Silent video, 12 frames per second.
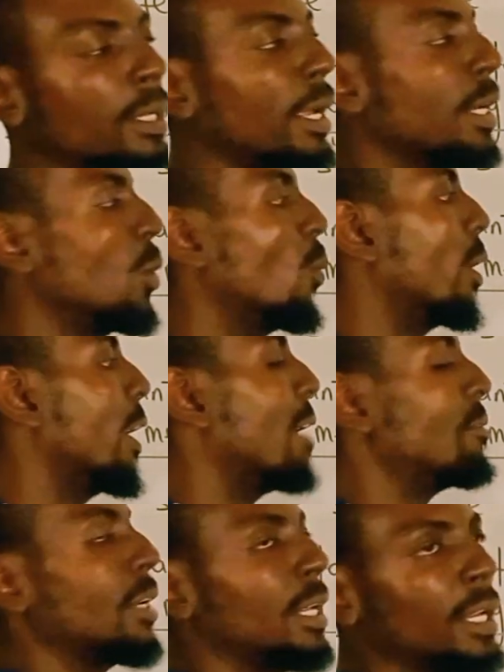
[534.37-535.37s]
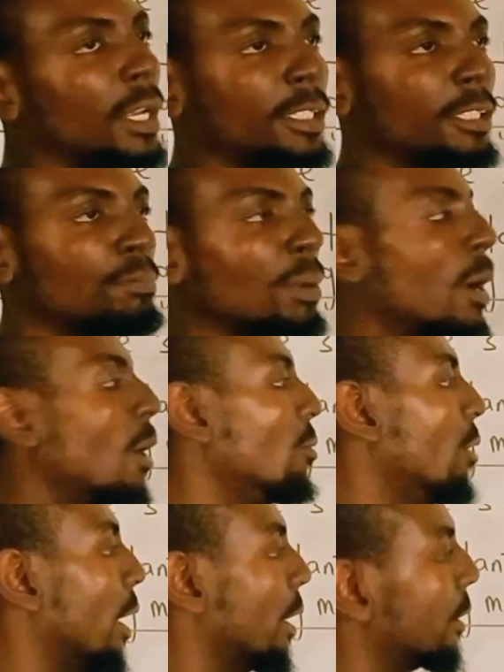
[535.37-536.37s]
Then the one having a negative power
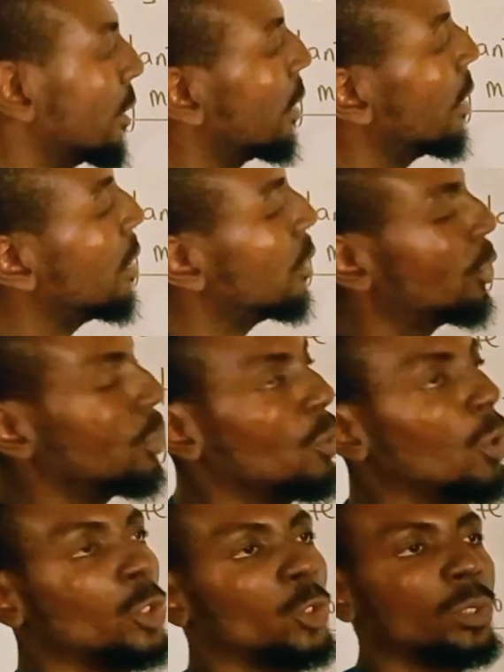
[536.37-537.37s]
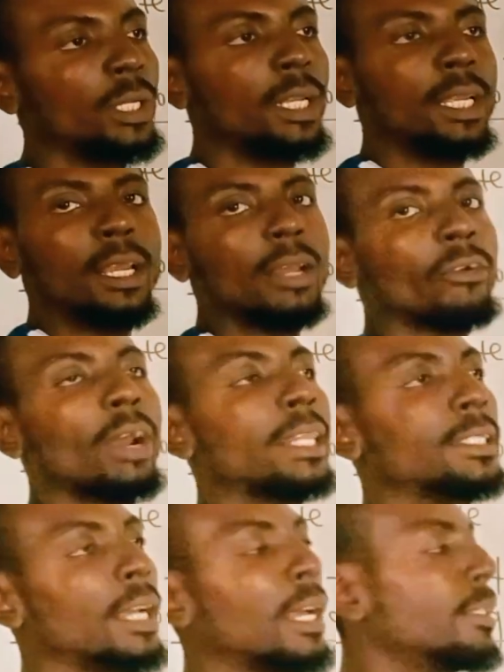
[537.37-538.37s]
of x should go to the
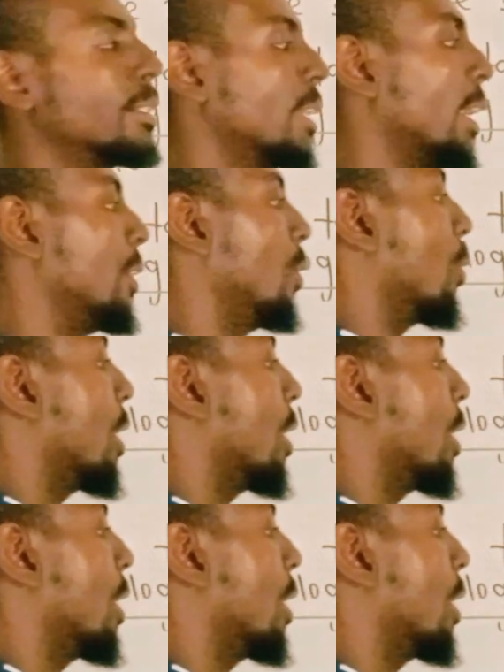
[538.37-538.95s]
right hand side.